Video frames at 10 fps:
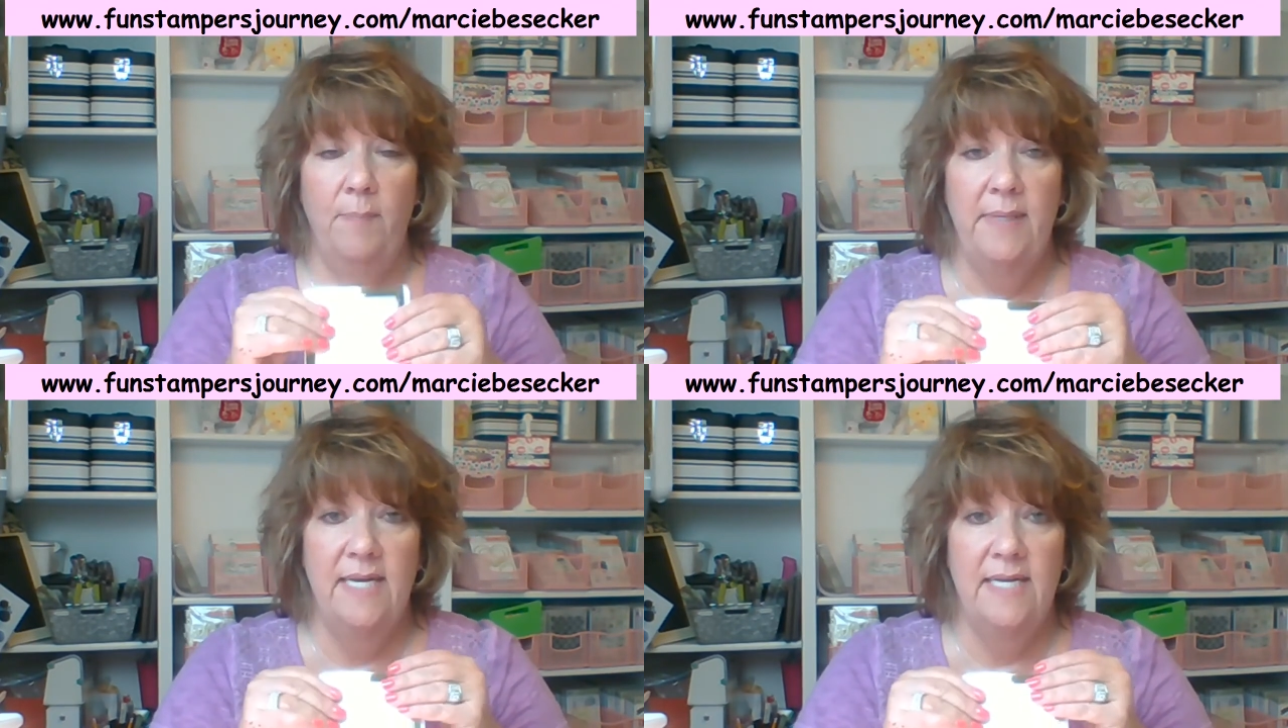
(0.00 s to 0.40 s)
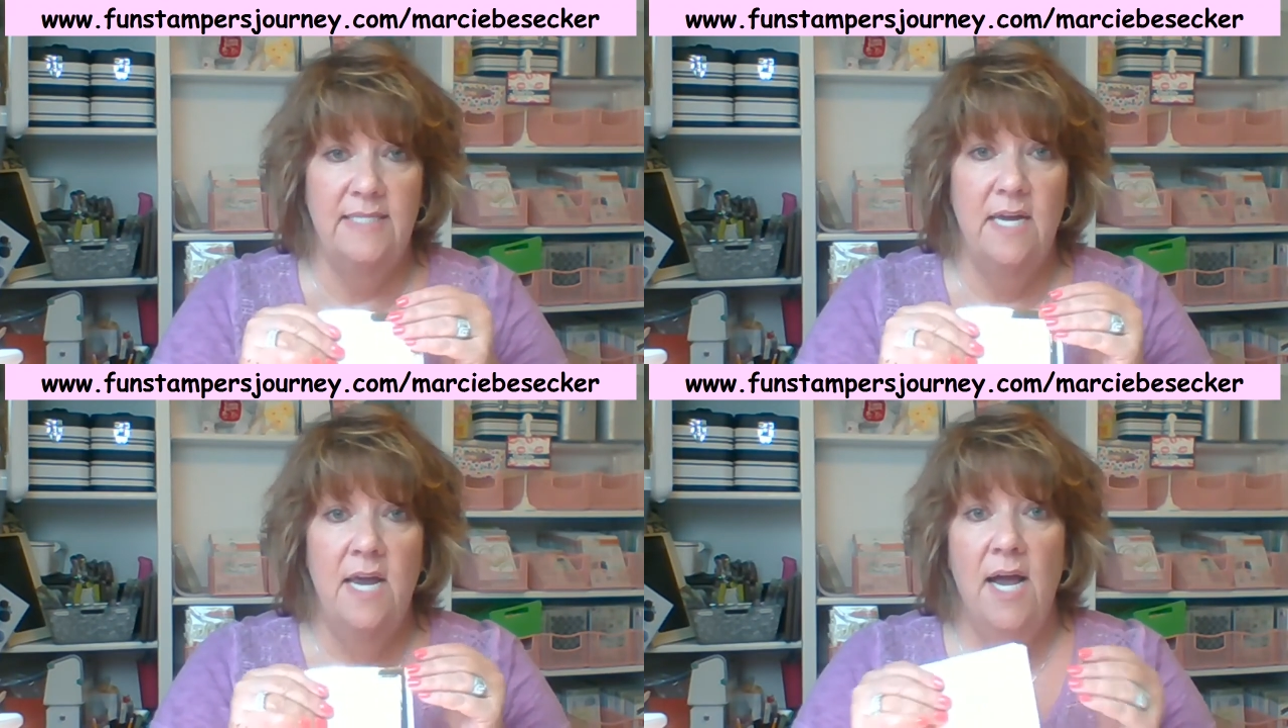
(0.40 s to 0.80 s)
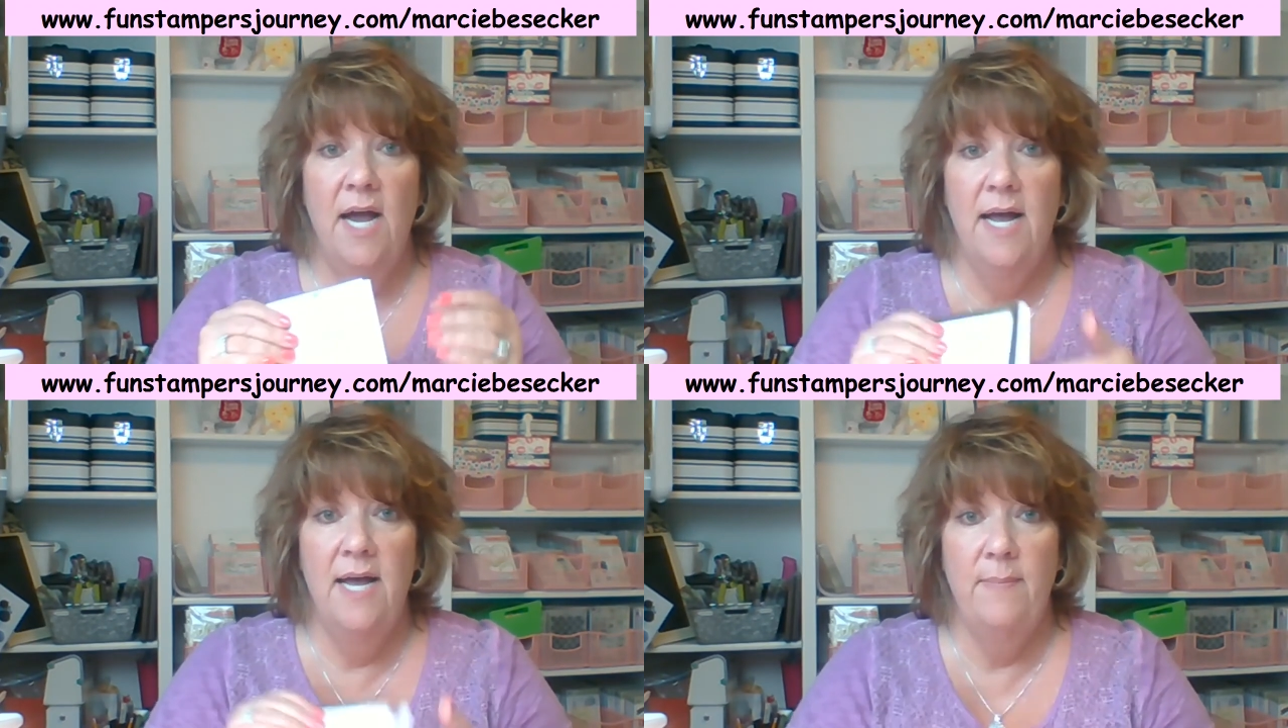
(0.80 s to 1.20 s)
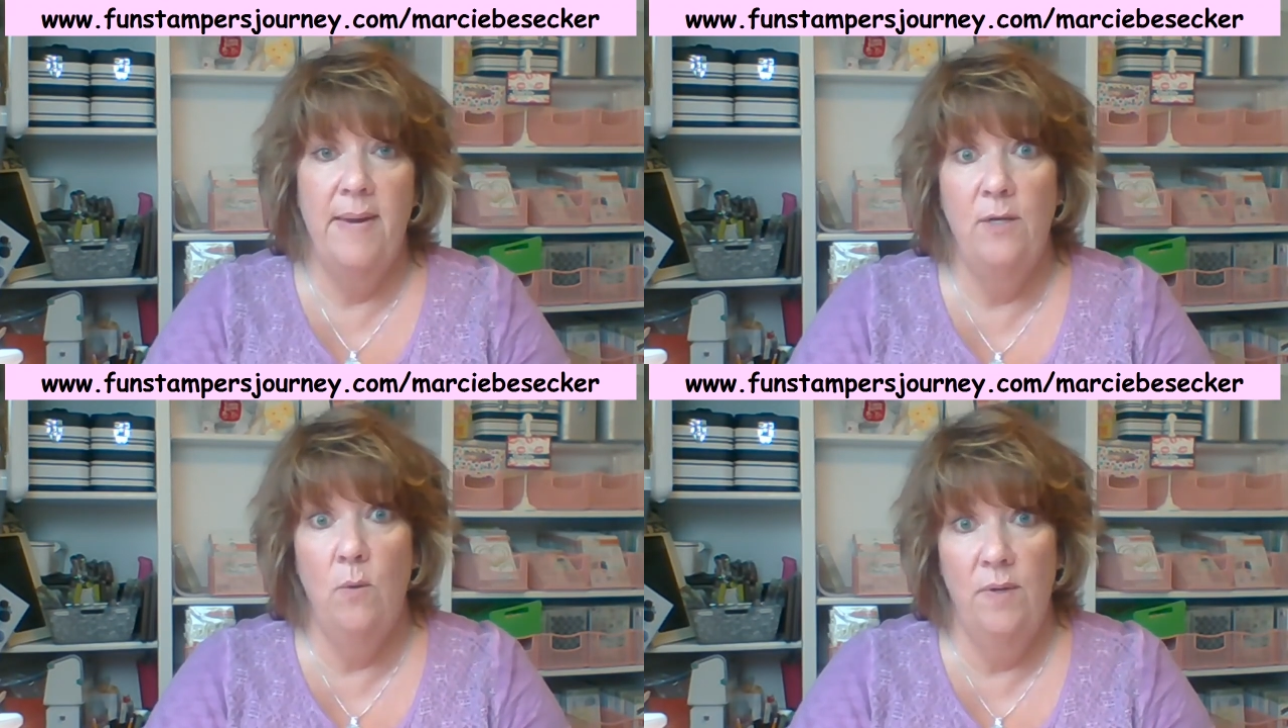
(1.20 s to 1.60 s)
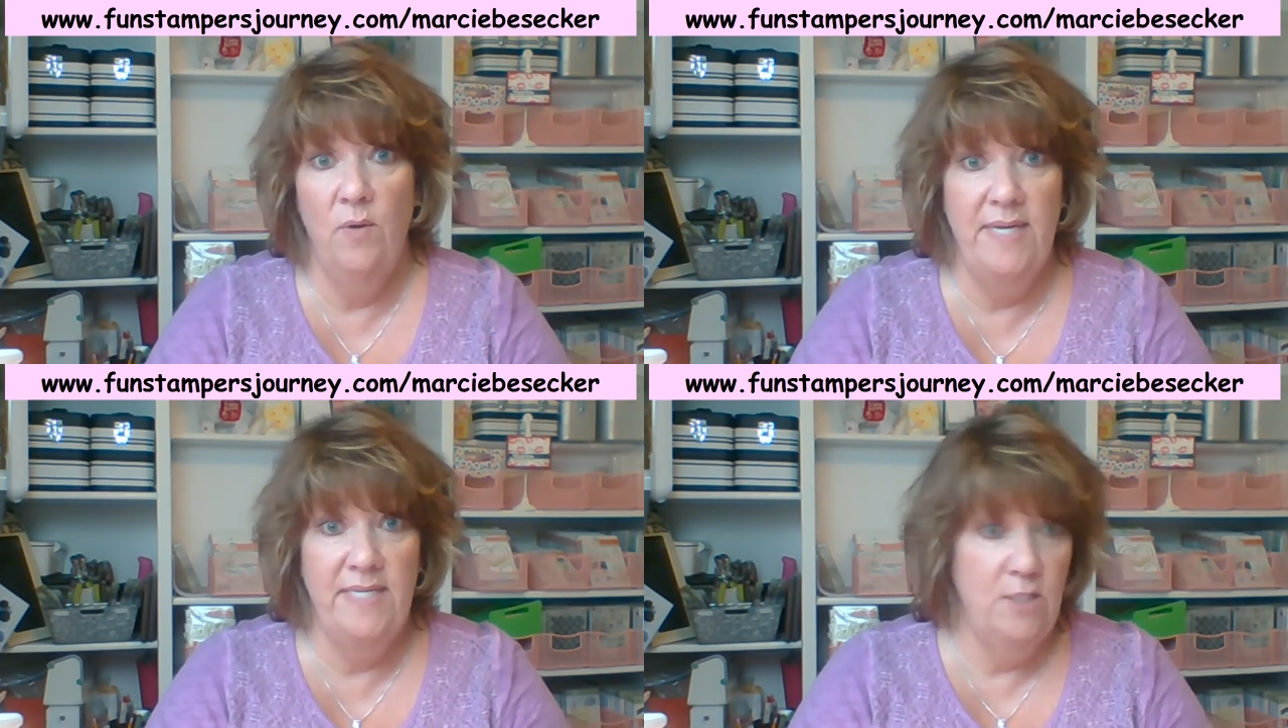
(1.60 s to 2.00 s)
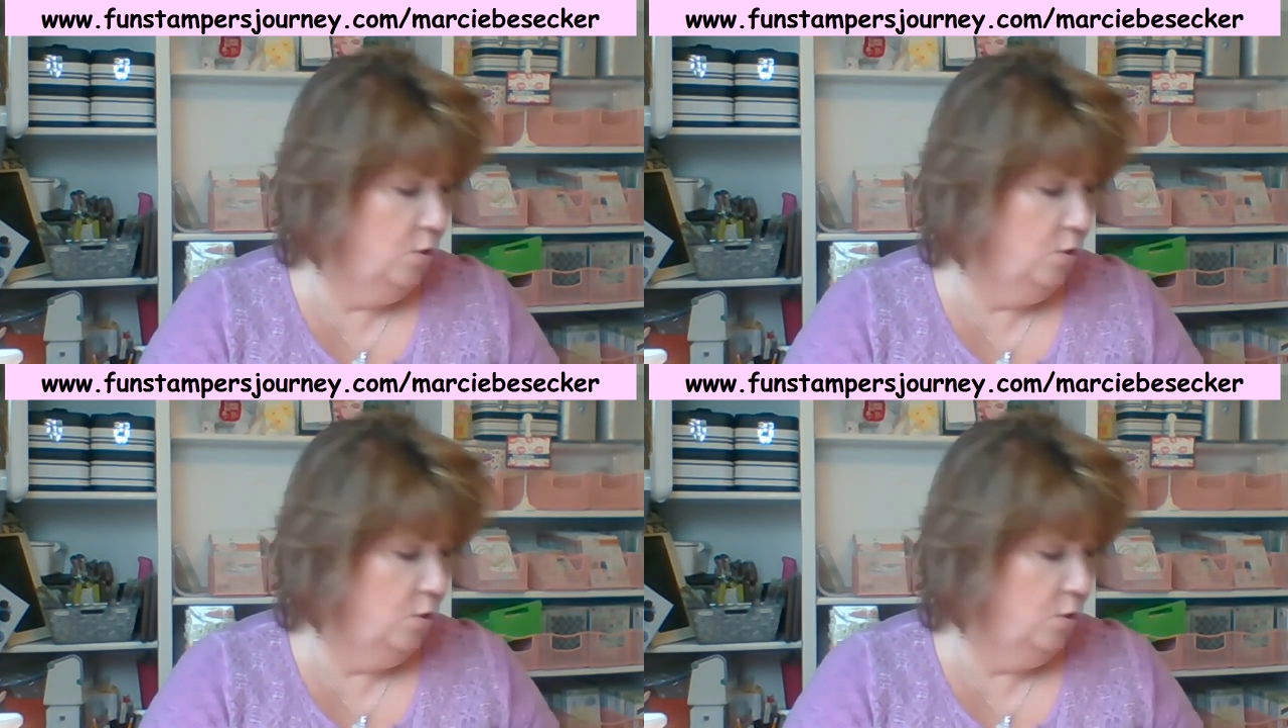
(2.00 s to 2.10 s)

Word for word: because um, I don't want to waste the